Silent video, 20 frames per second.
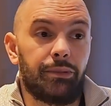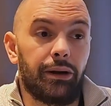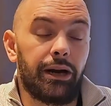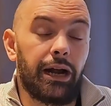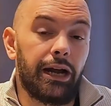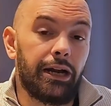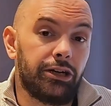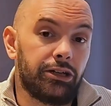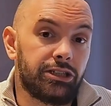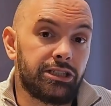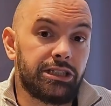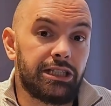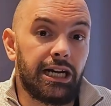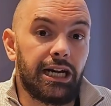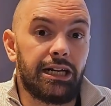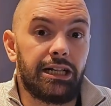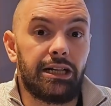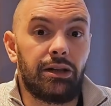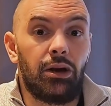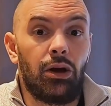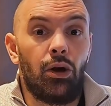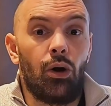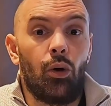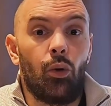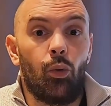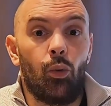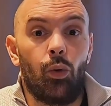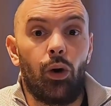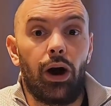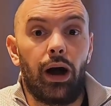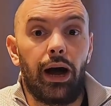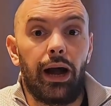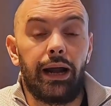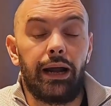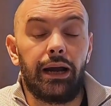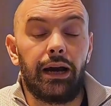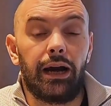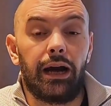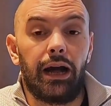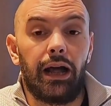but I understand
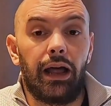why